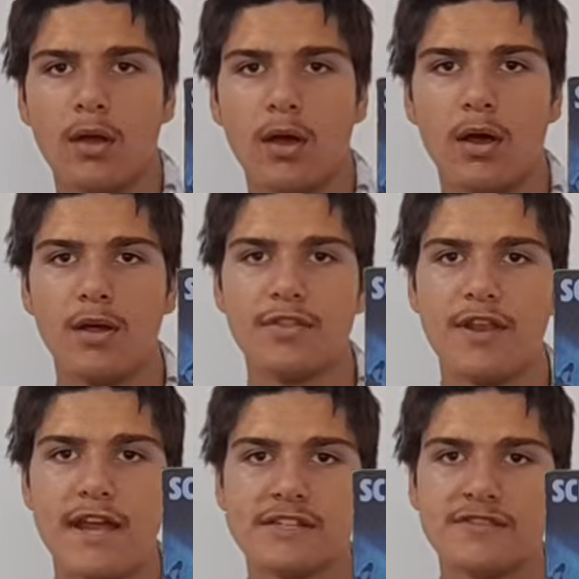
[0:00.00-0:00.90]
The
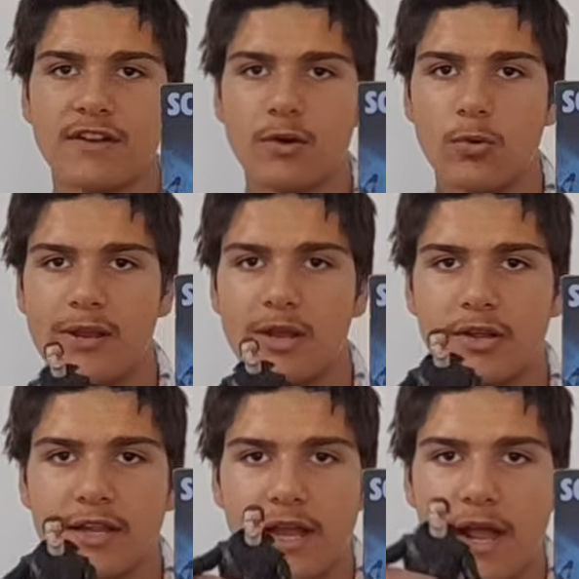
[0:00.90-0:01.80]
next figure we'll be
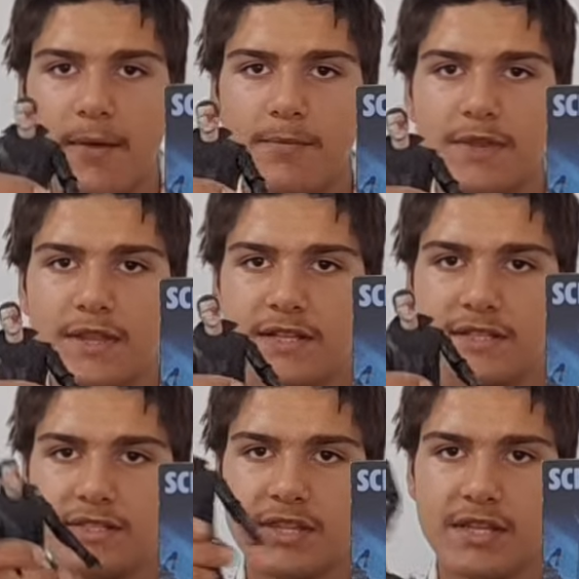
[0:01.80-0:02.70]
looking at
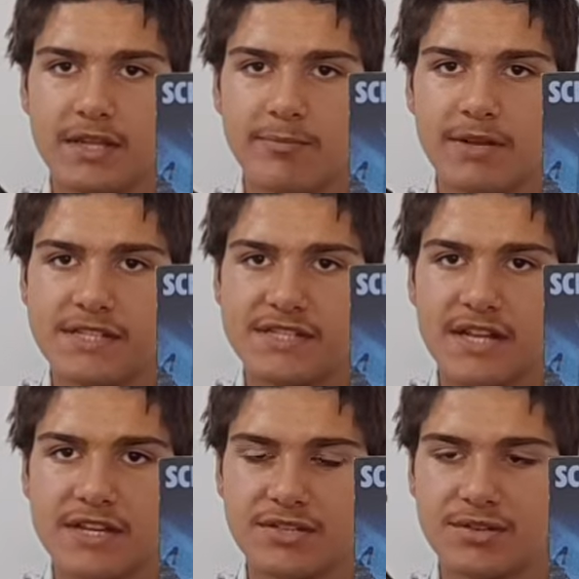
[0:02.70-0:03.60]
is the
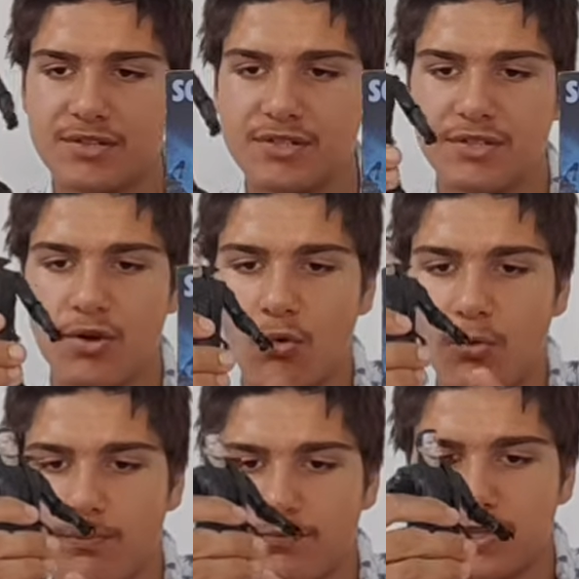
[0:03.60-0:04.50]
T-Station
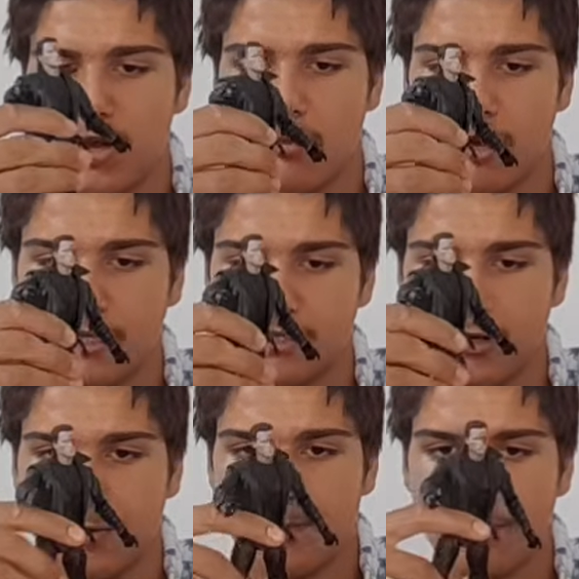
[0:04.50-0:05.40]
Assault
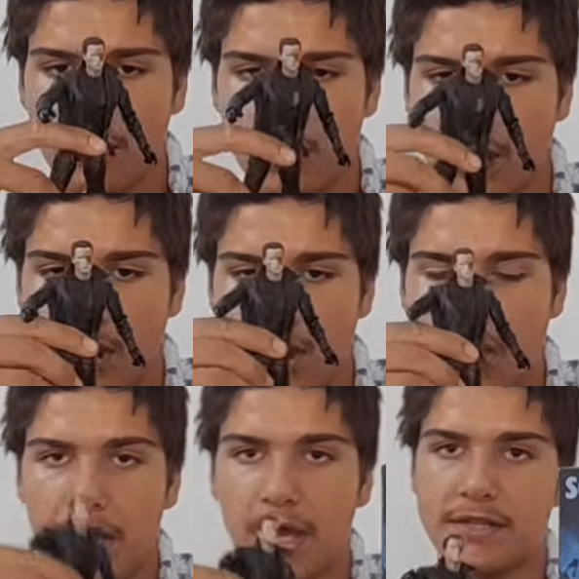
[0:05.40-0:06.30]
Terminator.
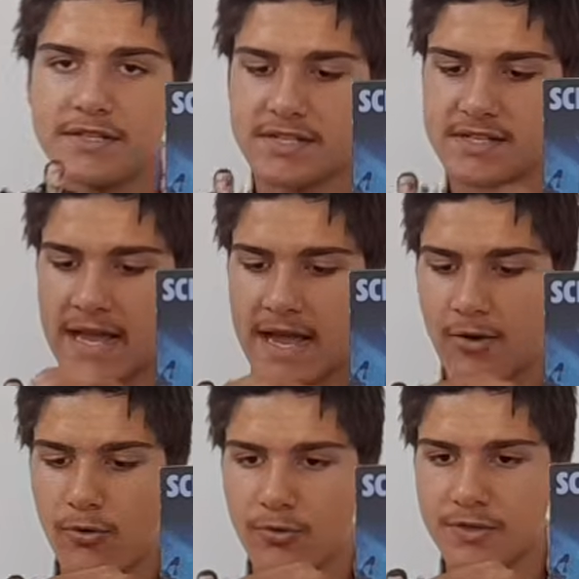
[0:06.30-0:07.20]
This is
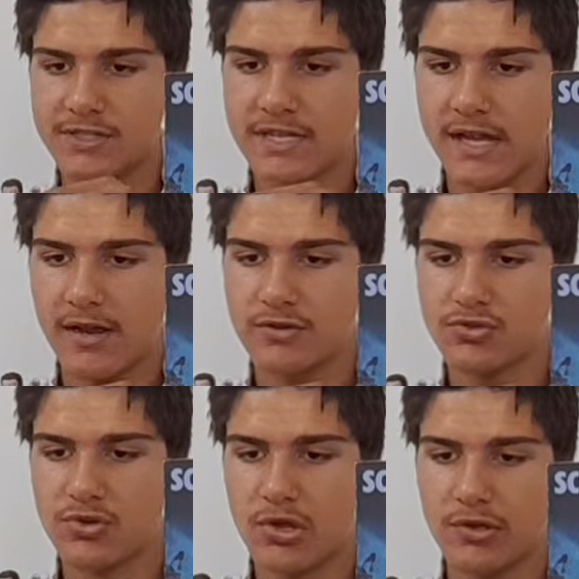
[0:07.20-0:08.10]
how the
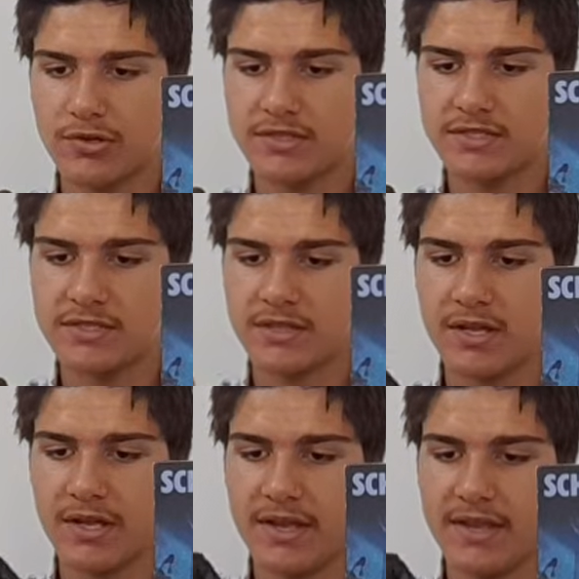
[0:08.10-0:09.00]
T-800 looks
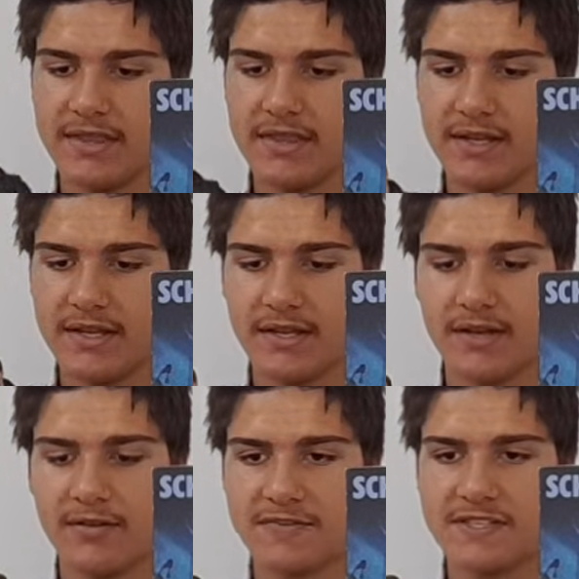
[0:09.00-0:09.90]
in the
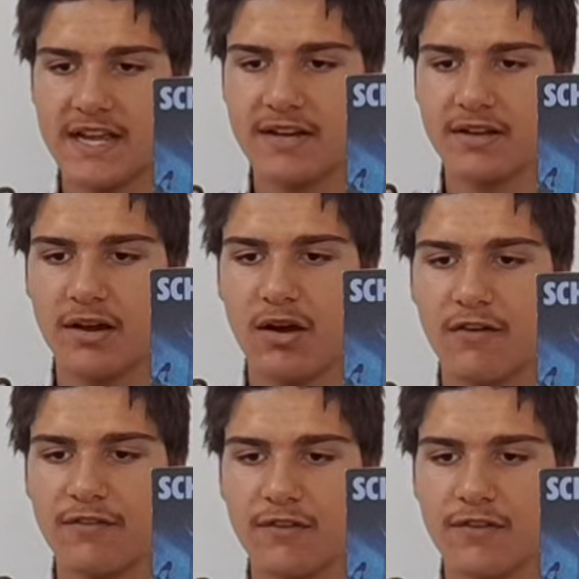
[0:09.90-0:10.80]
kind of second
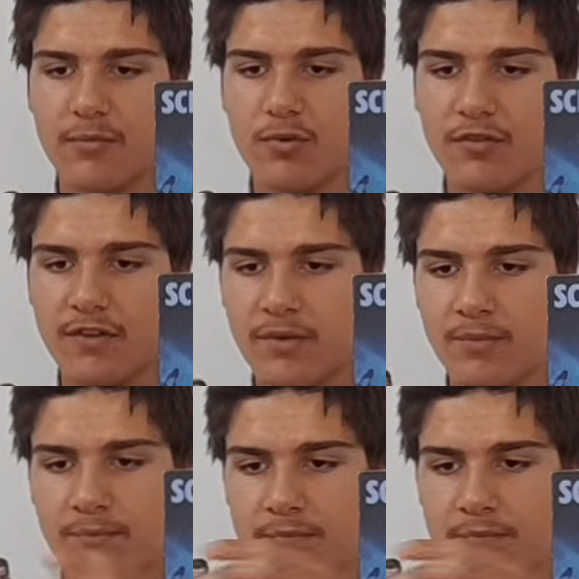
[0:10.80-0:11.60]
half of the movie.